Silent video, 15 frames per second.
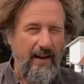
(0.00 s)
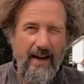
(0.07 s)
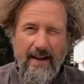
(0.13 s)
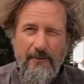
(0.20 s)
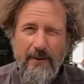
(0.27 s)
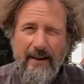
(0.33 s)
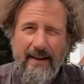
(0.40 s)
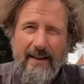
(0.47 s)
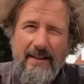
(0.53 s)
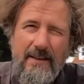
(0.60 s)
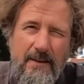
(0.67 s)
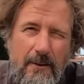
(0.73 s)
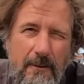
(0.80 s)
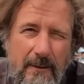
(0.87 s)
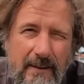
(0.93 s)
Anyway,
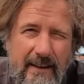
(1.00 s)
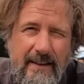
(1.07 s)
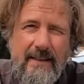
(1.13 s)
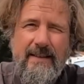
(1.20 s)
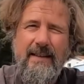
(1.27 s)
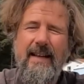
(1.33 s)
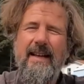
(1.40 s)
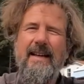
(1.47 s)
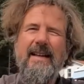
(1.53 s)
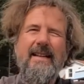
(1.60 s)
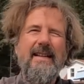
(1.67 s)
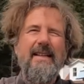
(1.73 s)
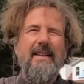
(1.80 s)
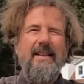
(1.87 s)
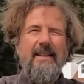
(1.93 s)
so let's uh,
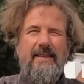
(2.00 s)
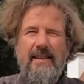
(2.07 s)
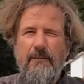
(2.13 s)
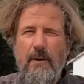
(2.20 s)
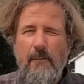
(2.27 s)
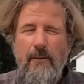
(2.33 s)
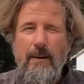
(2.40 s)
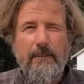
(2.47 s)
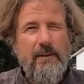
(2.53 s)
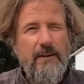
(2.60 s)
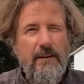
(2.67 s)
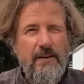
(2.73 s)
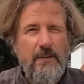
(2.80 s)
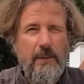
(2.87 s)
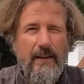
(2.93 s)
see what we're up to
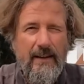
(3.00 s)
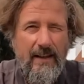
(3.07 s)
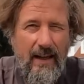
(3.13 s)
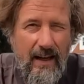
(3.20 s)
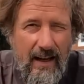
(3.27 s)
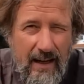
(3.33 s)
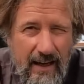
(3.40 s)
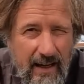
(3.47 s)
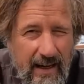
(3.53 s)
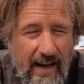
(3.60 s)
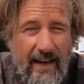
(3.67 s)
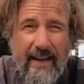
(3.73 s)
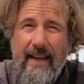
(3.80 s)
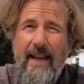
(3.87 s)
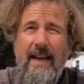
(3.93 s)
this week. Uh,
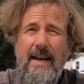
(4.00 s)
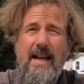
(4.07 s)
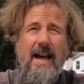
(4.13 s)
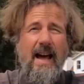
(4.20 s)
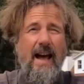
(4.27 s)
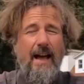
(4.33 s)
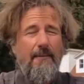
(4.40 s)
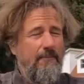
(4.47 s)
again, I